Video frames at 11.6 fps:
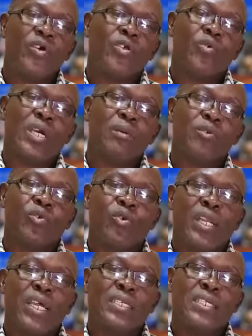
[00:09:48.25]
you will come to
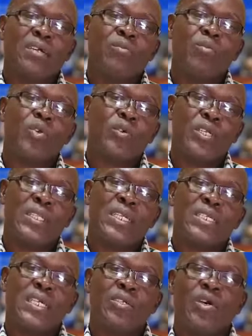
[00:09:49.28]
realize that most of the
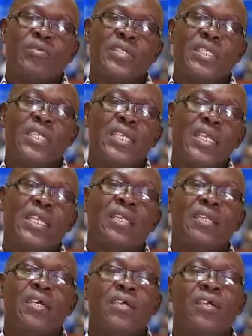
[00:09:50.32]
things that you have seen in